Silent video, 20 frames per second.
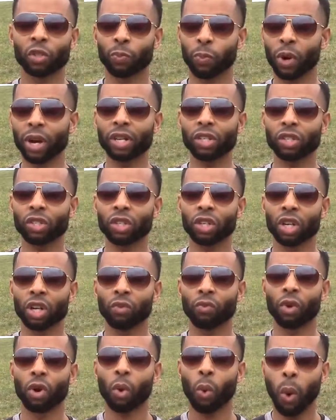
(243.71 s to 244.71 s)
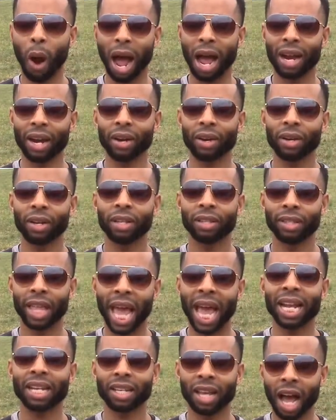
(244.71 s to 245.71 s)
sprints require
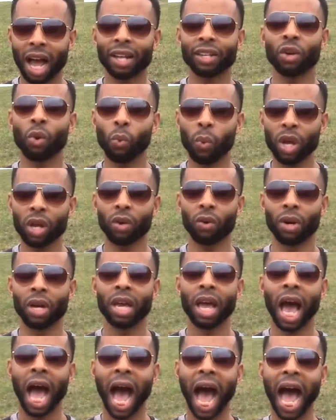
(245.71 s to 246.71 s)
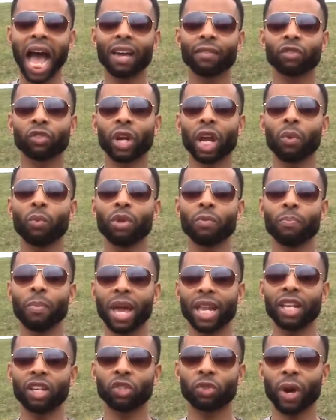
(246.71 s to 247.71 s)
that kind of will. I have trained with
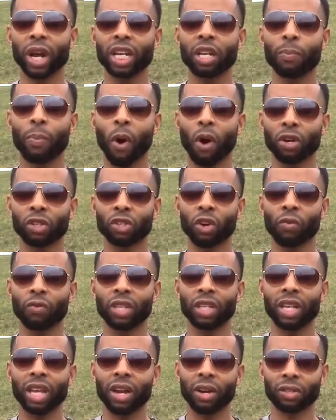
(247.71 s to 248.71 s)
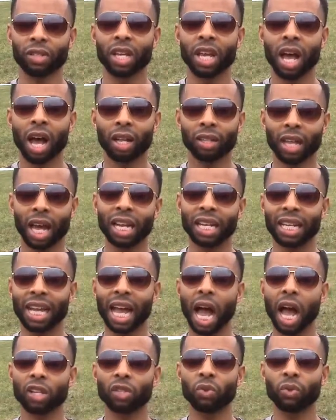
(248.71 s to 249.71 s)
many training partners over the years. A lot of
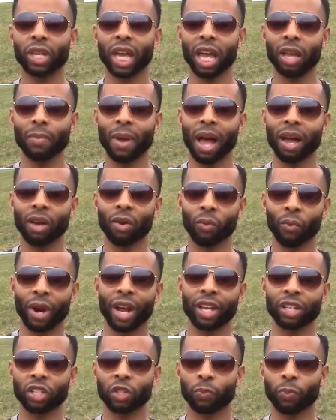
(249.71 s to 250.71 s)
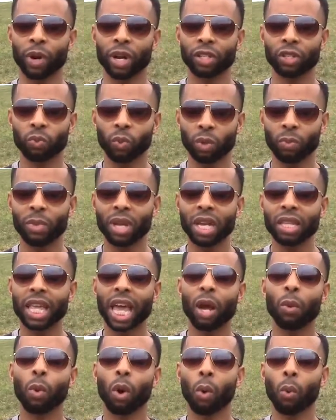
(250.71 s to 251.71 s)
guys who came out and ran sprints with me,
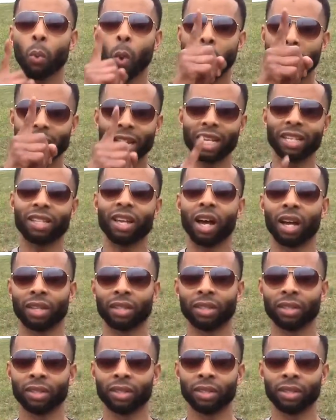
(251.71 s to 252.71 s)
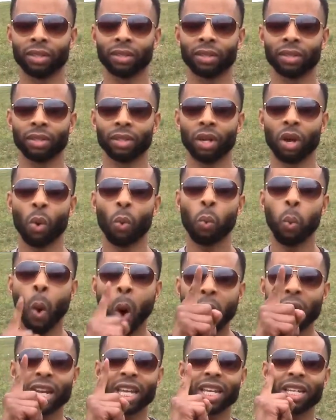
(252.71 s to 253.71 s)
they were one and done.
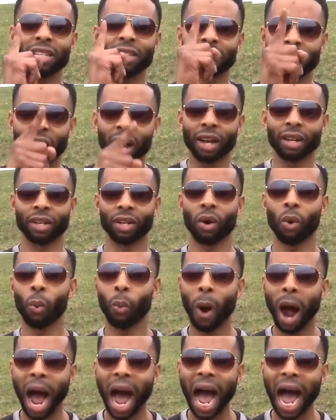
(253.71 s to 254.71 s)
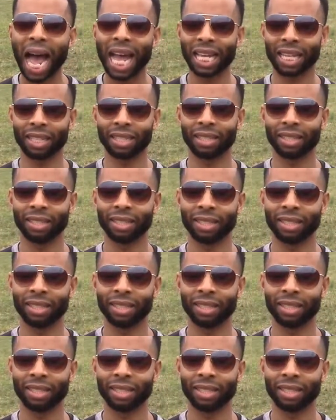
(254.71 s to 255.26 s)
One and done. Why?